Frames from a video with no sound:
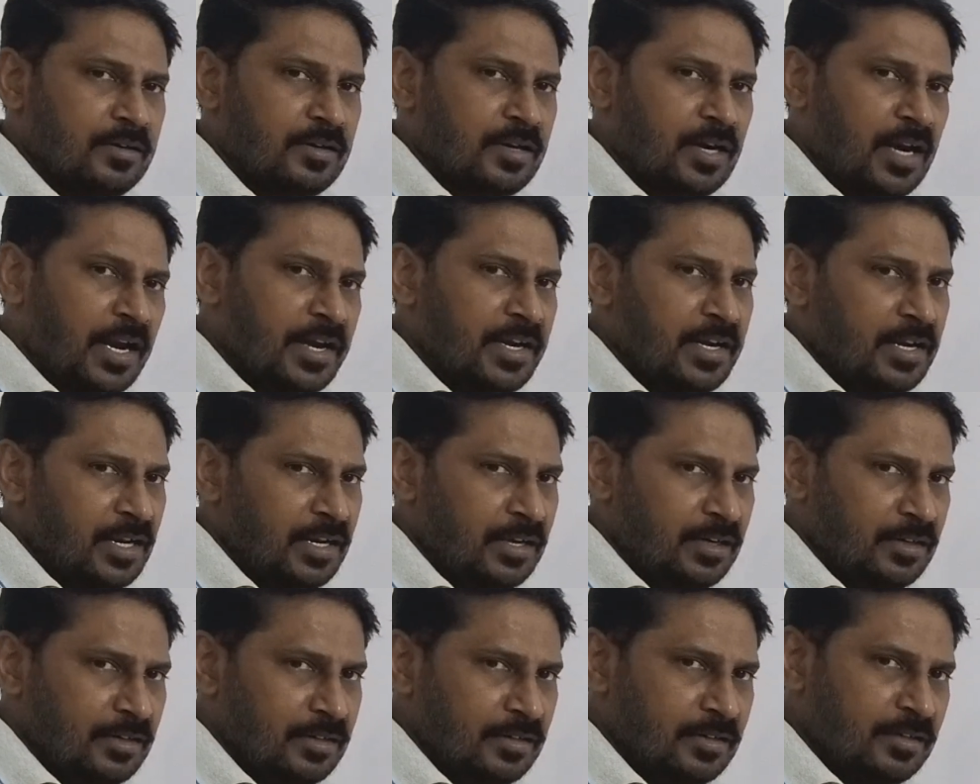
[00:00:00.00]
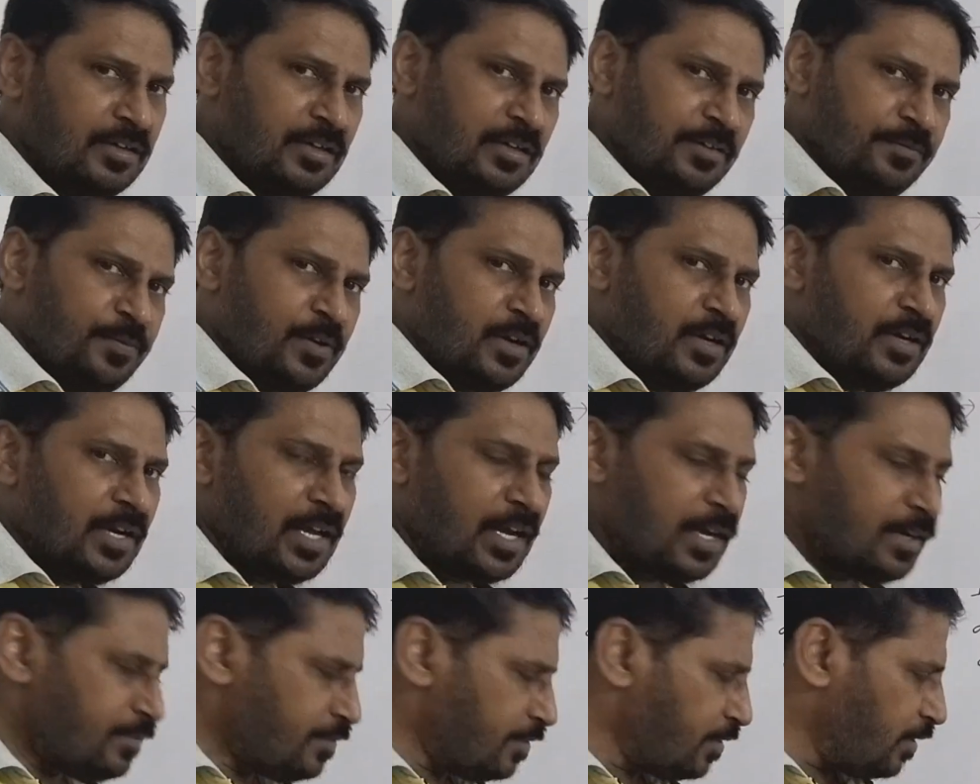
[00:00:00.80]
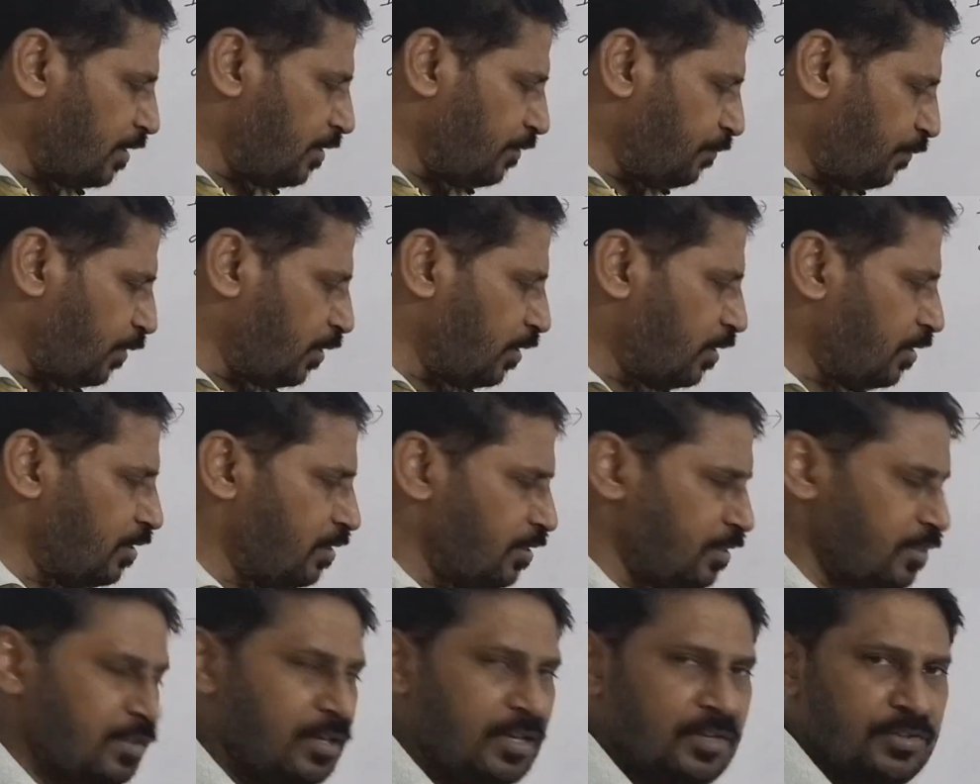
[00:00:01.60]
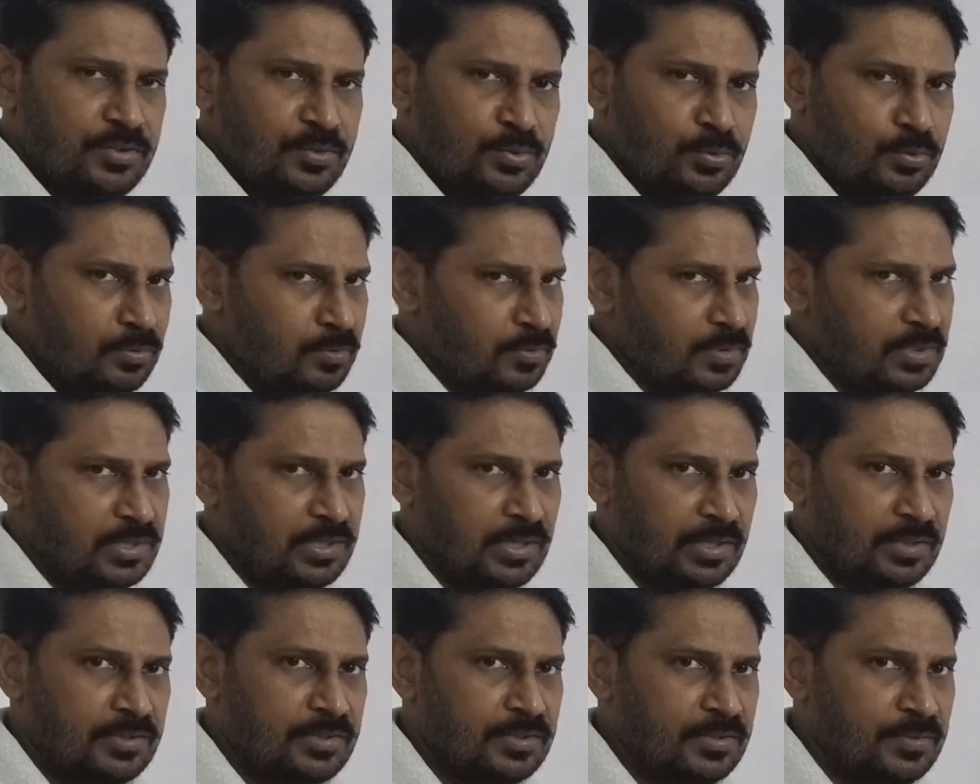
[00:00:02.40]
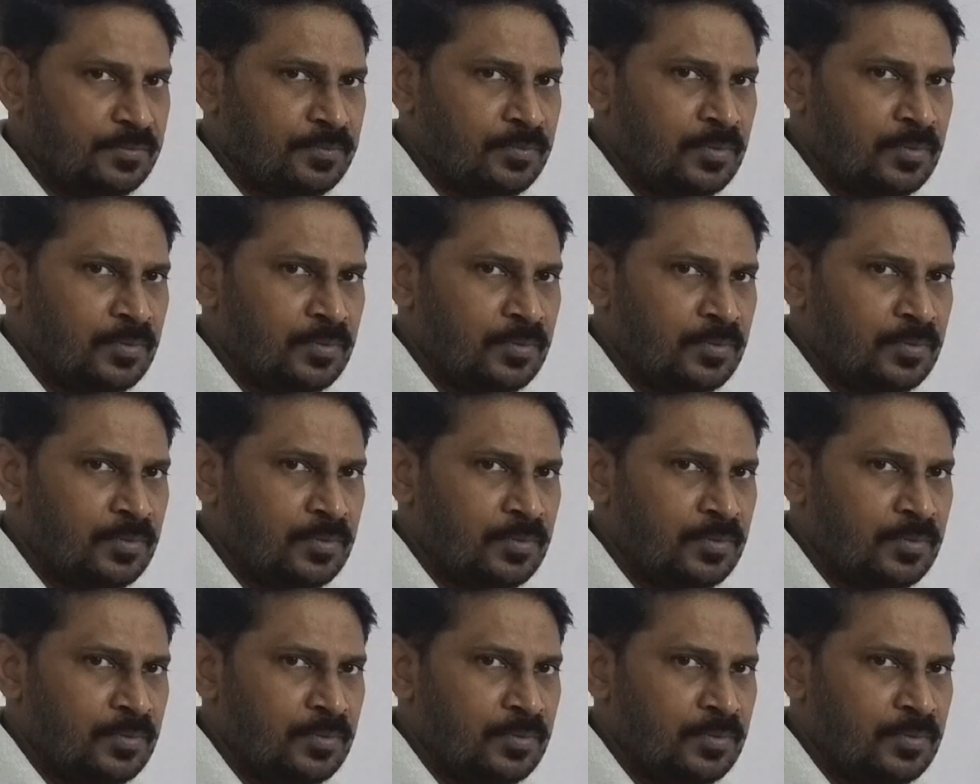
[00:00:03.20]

writing different answer for these two questions.